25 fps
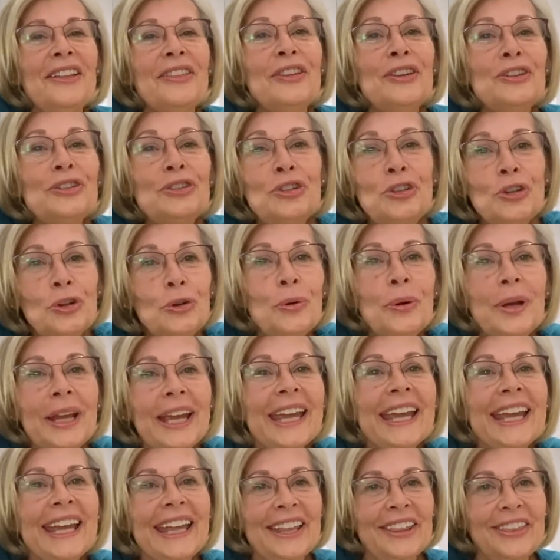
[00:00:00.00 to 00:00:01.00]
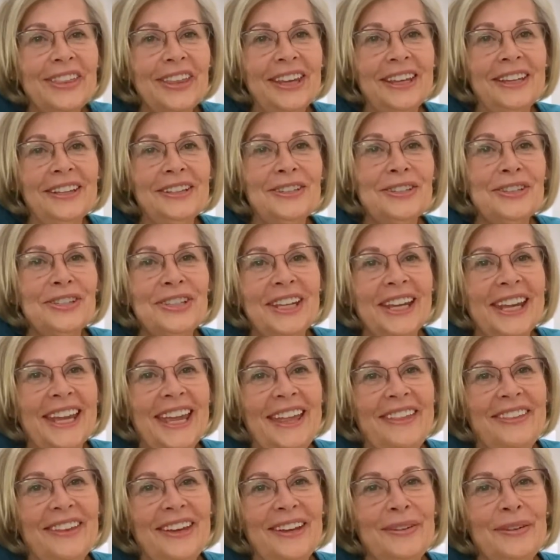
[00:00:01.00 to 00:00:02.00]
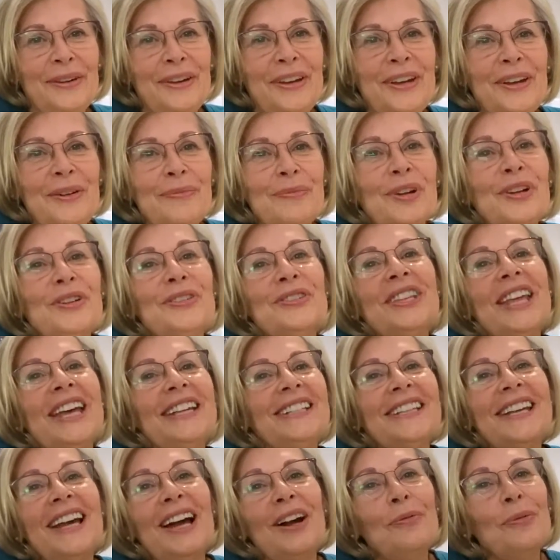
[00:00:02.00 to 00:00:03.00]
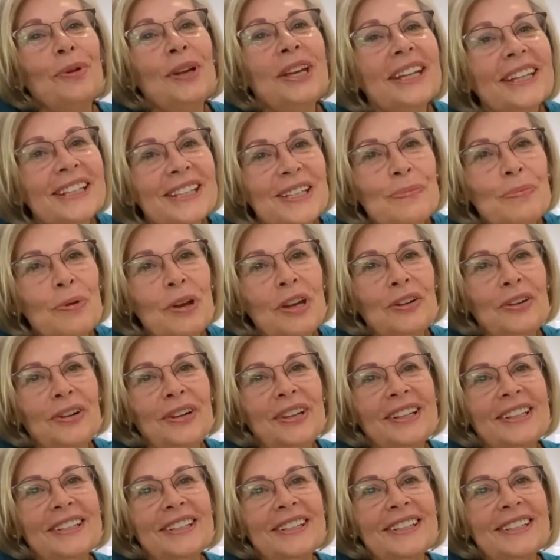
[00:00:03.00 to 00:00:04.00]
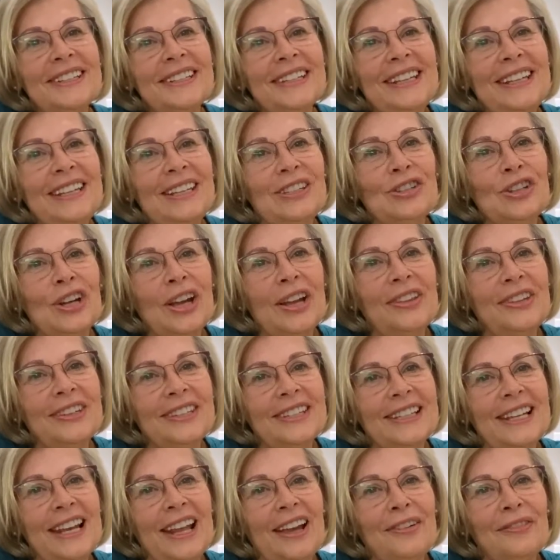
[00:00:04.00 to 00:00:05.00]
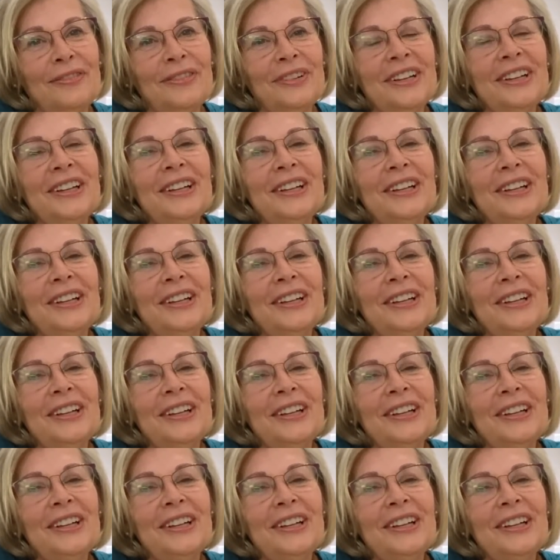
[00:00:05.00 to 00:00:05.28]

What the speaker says: the doing things together, because that's how we experience each other's love.